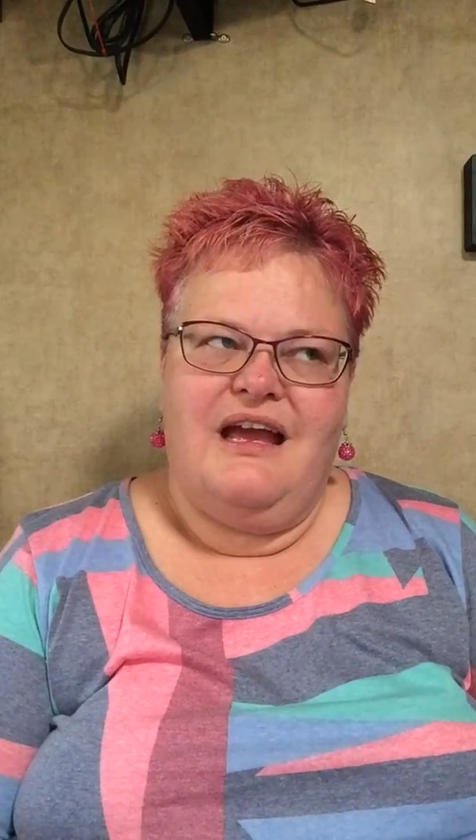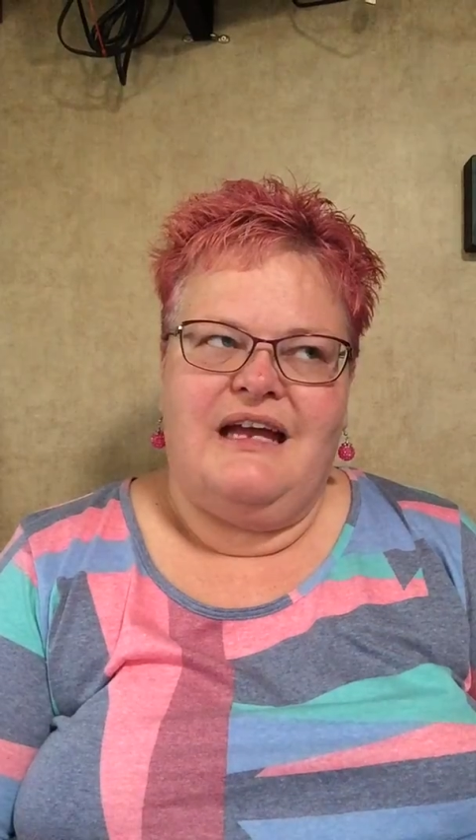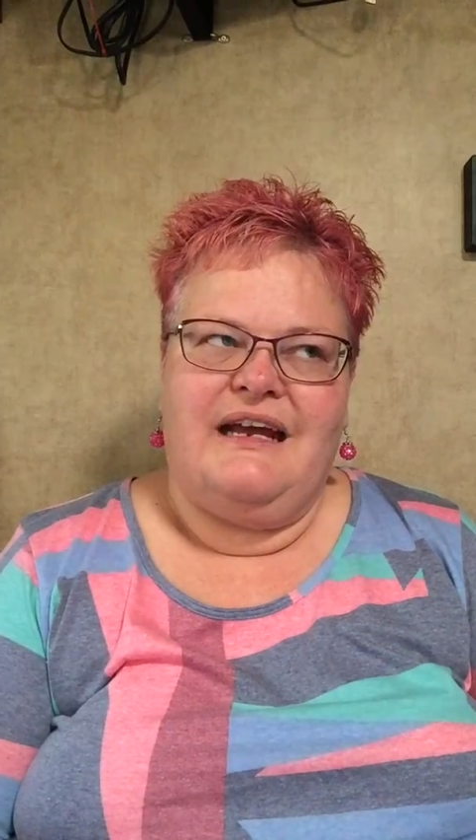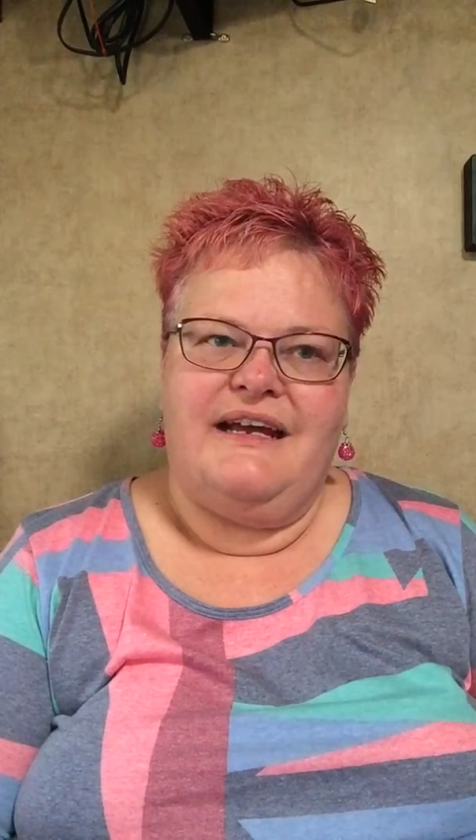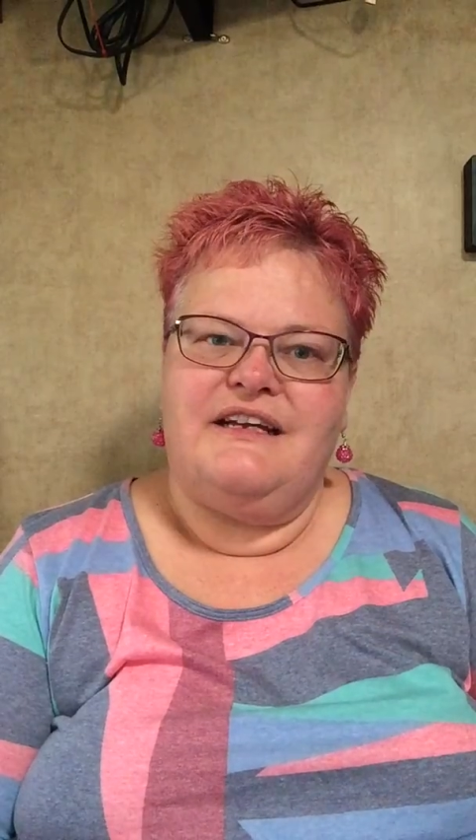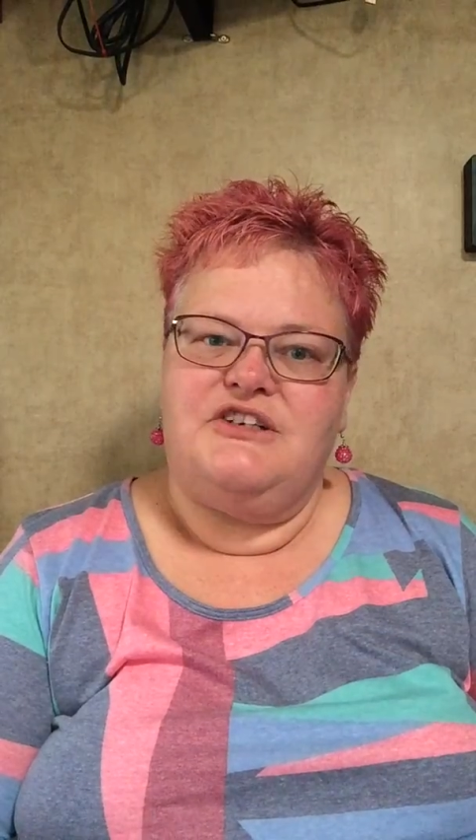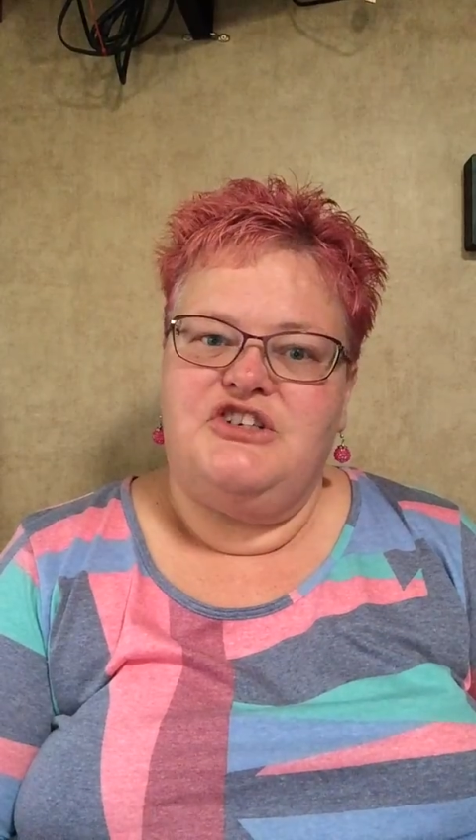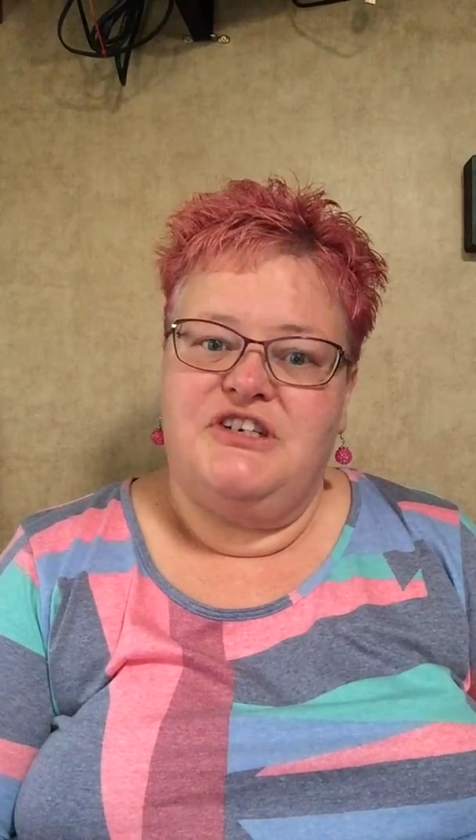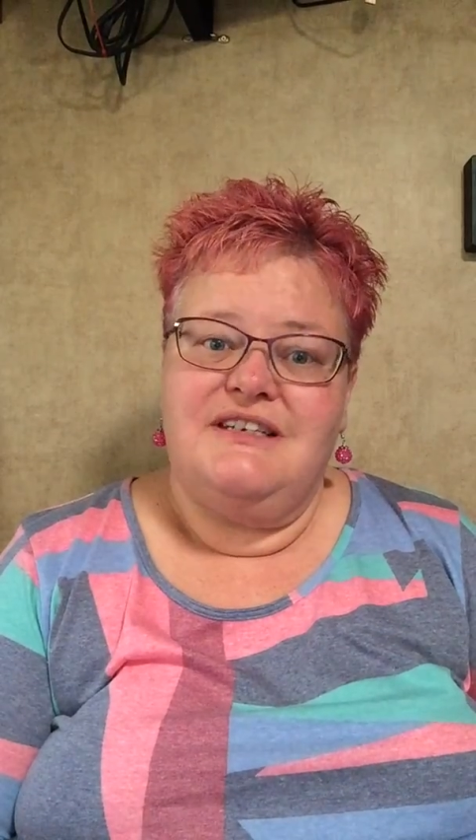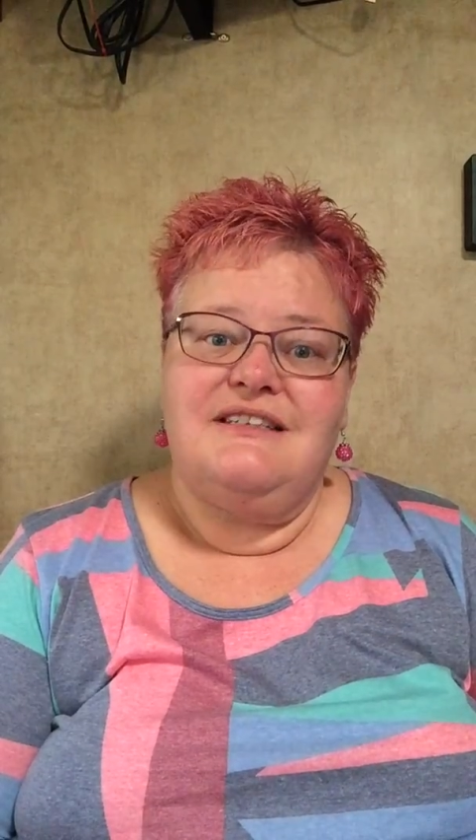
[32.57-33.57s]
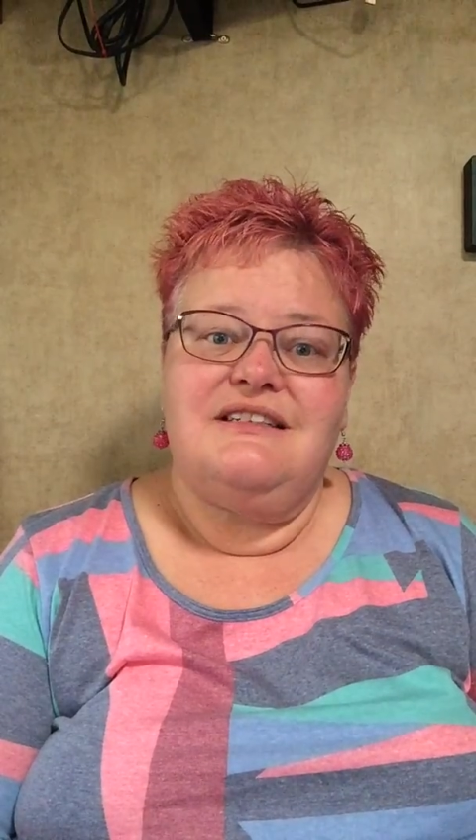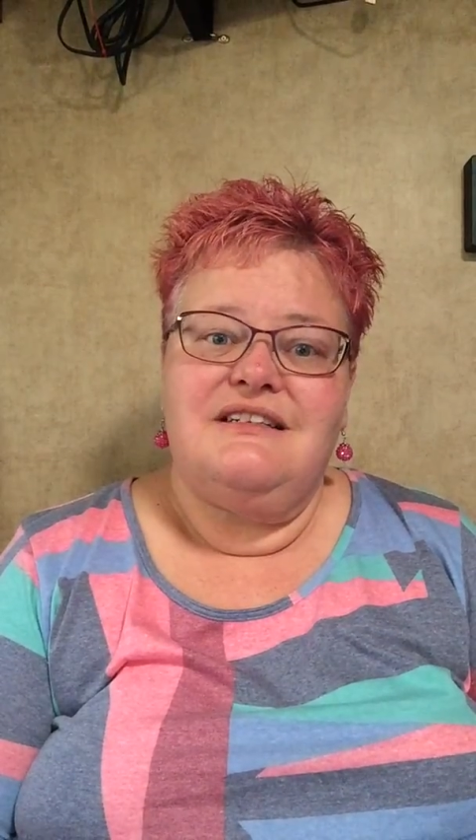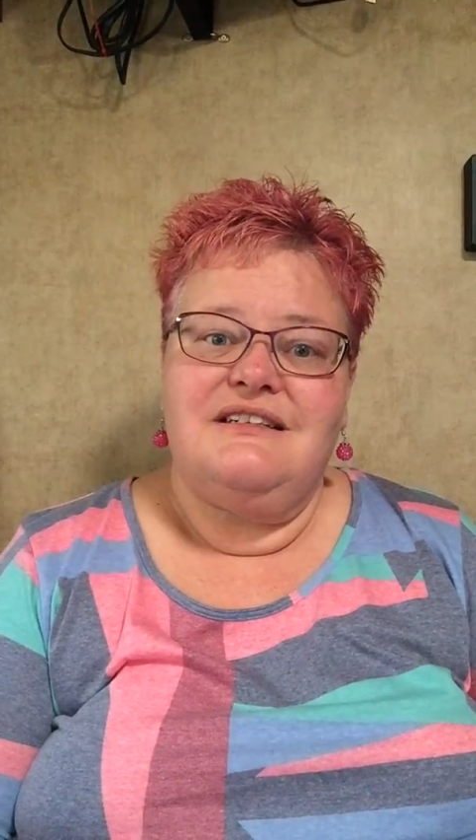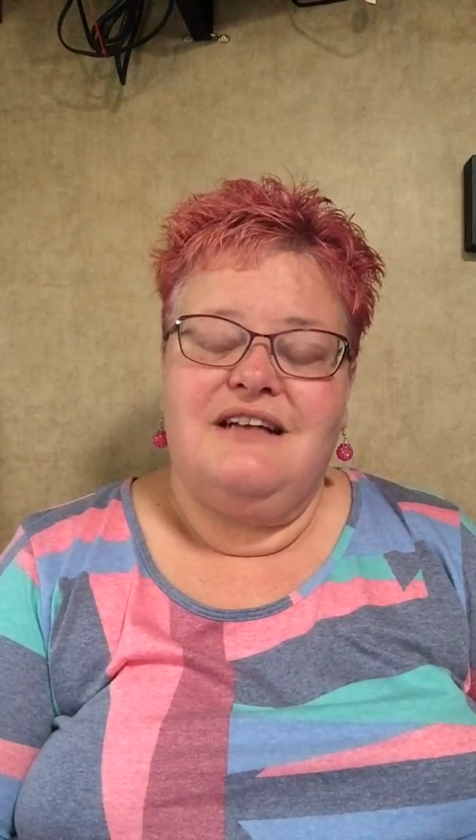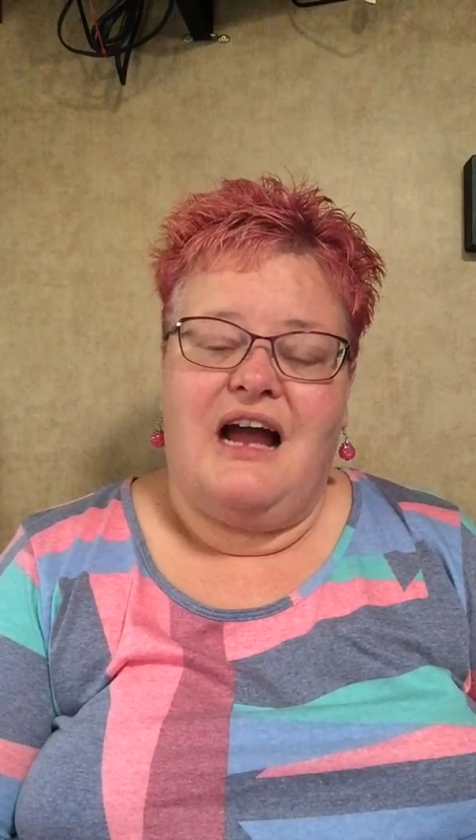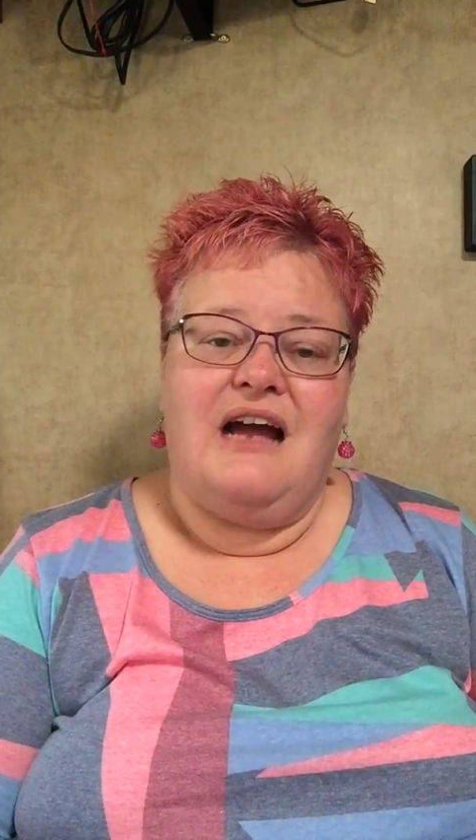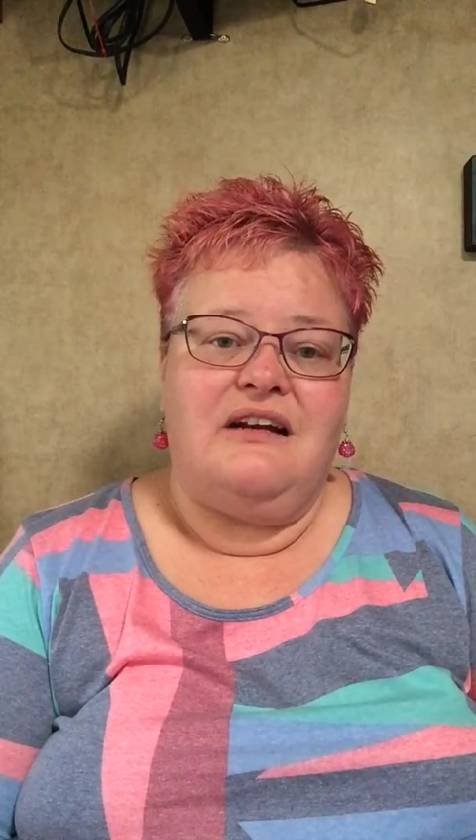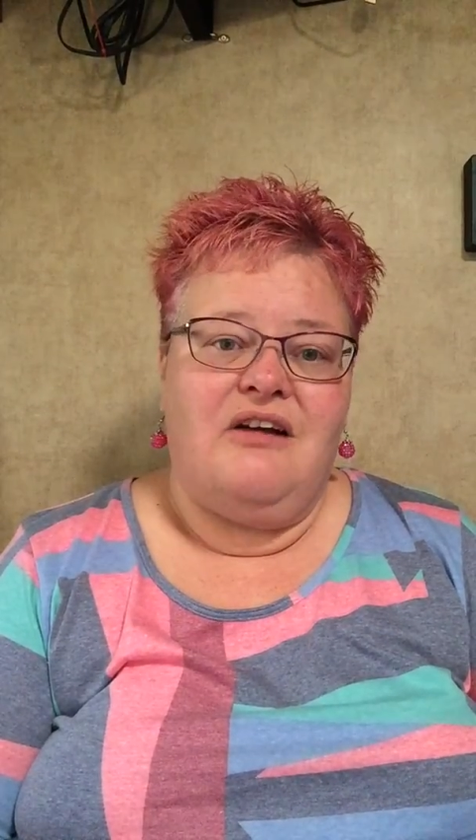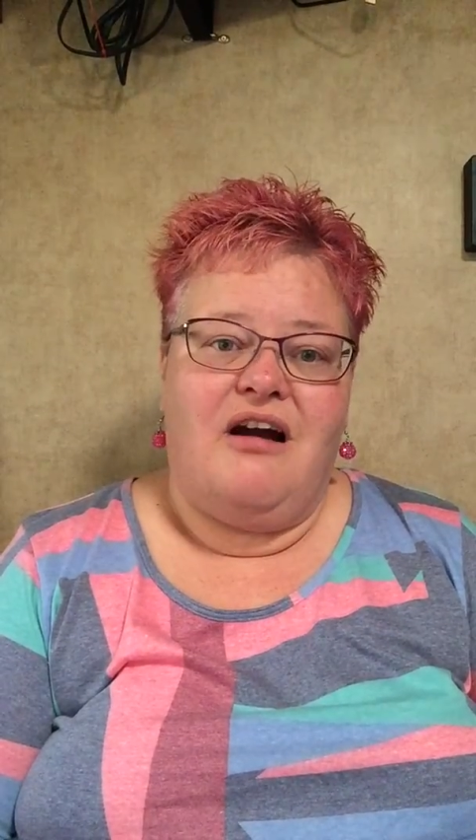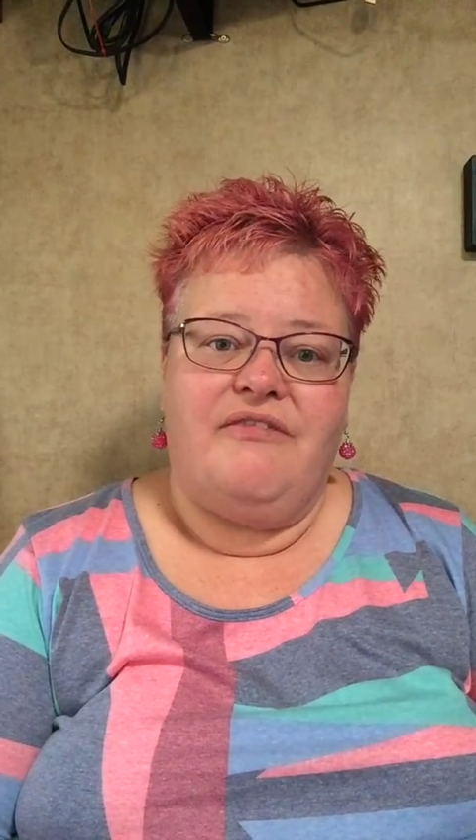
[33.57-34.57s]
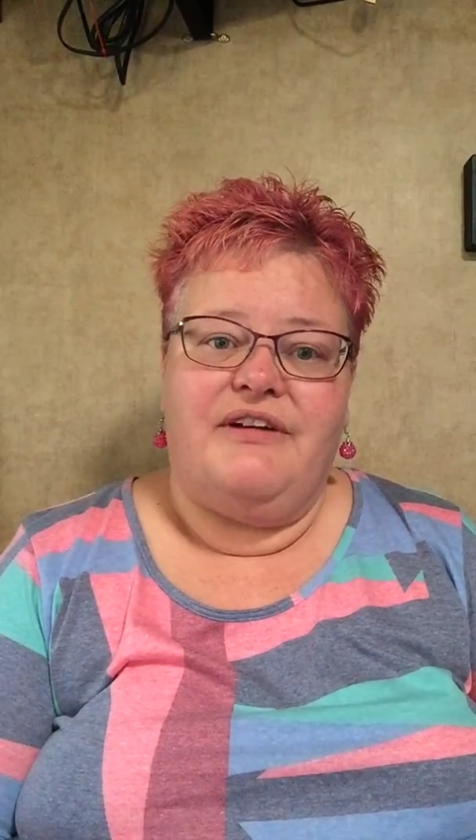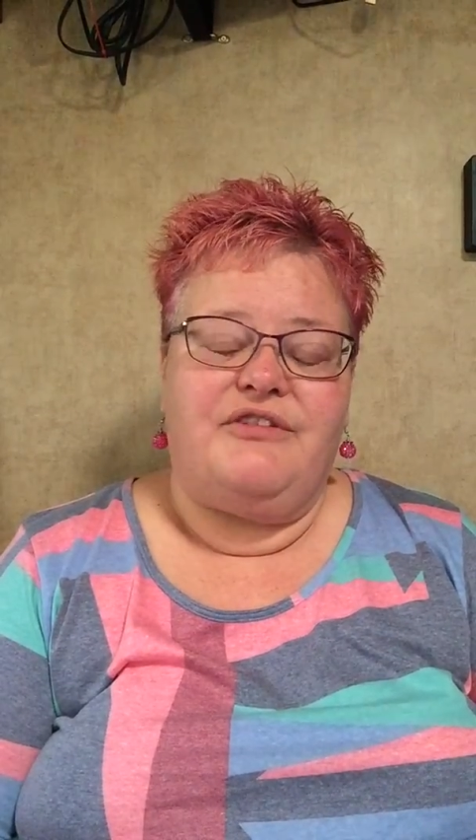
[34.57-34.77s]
And I had just gotten off,